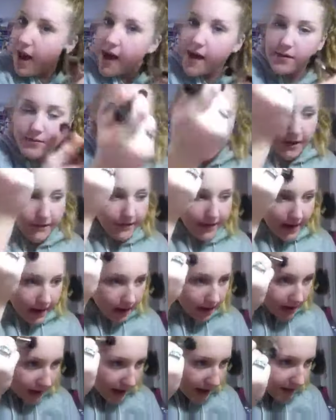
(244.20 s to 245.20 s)
And buff it
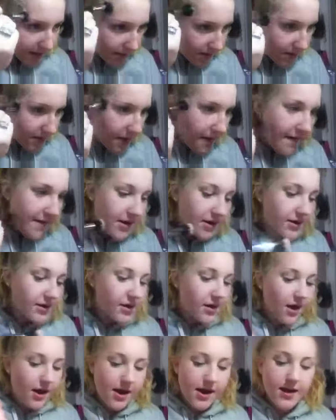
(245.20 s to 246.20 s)
out again.
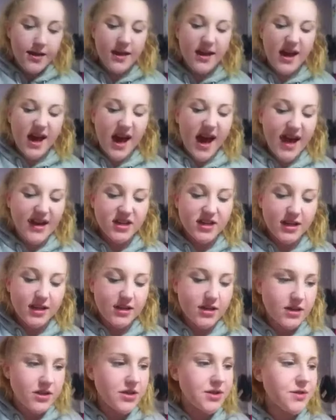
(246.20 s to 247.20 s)
And then I'd like
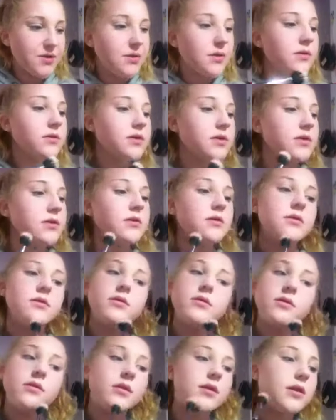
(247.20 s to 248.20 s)
to do just a
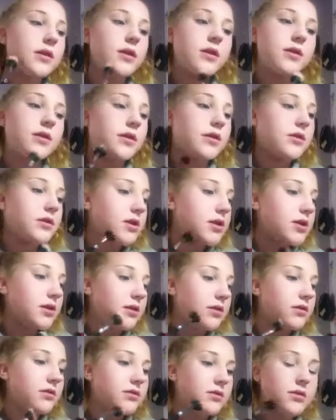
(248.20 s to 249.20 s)
little right under the
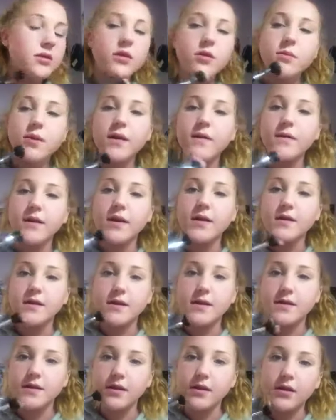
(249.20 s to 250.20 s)
chin so my face
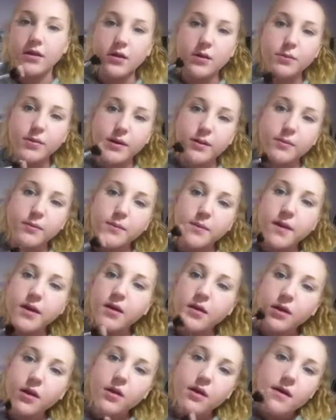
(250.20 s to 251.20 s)
is a little bit
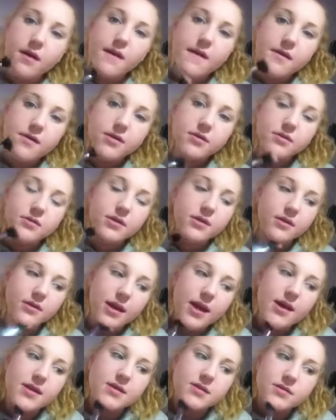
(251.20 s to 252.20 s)

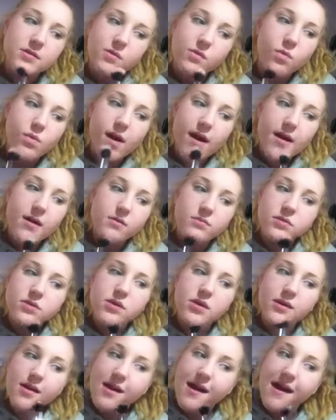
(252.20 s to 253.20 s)
less round.